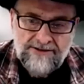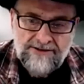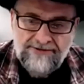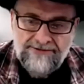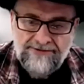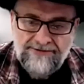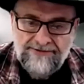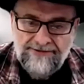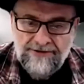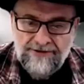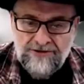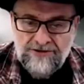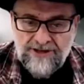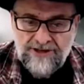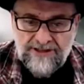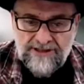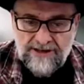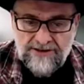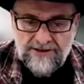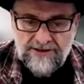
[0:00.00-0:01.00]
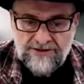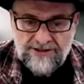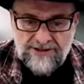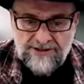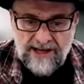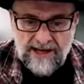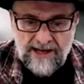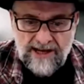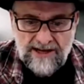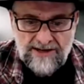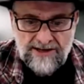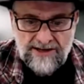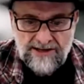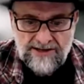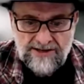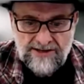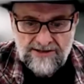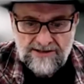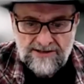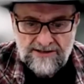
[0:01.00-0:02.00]
the first thing to understand
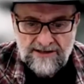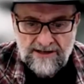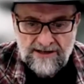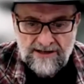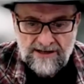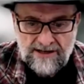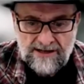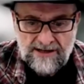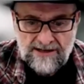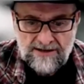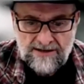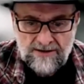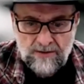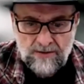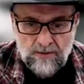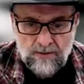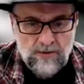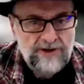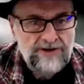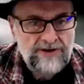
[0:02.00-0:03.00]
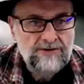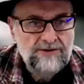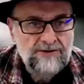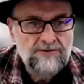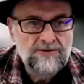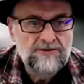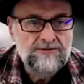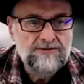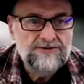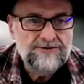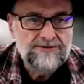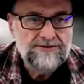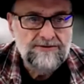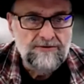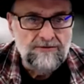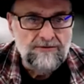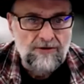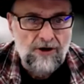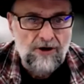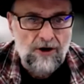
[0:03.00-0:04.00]
is when do roots
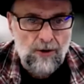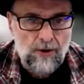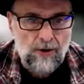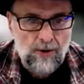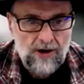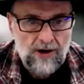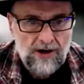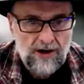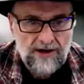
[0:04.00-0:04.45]
grow?